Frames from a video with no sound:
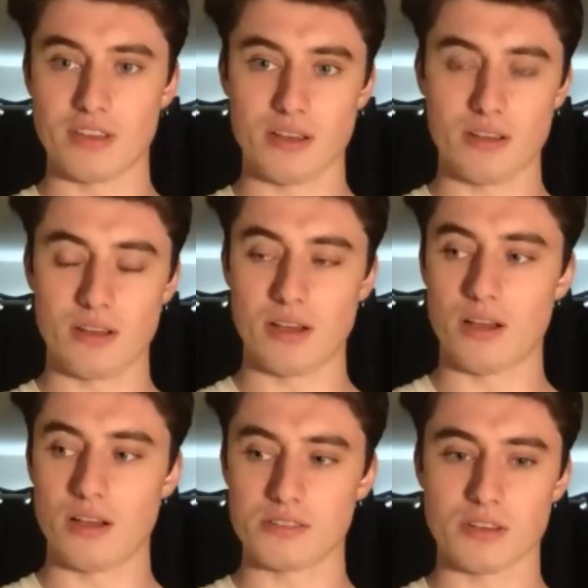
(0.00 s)
yeah.
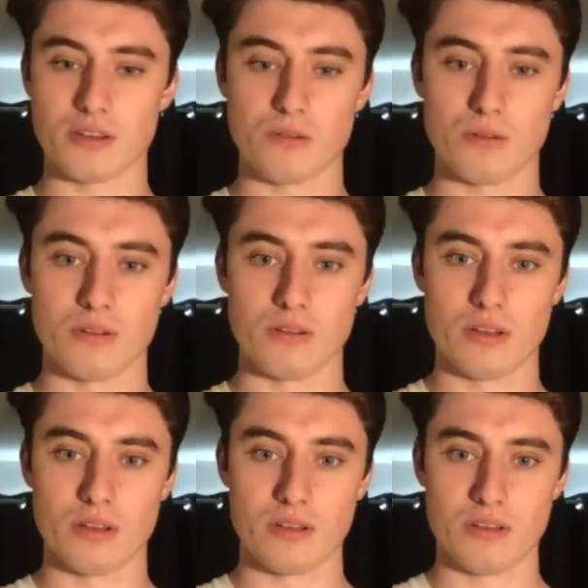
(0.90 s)
Uh, so you might be better
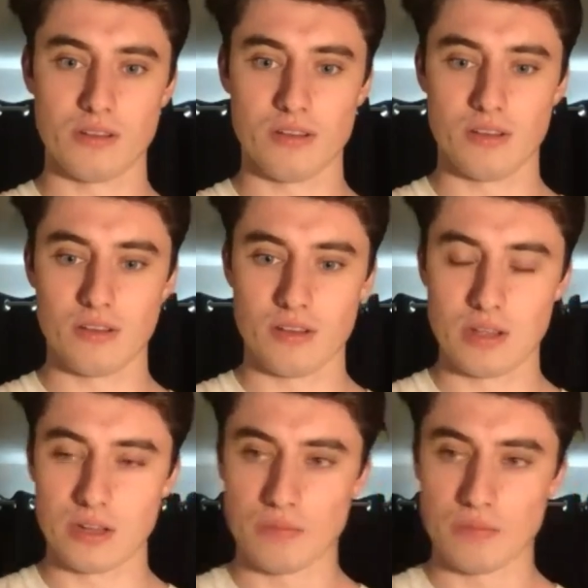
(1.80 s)
speaking to that then.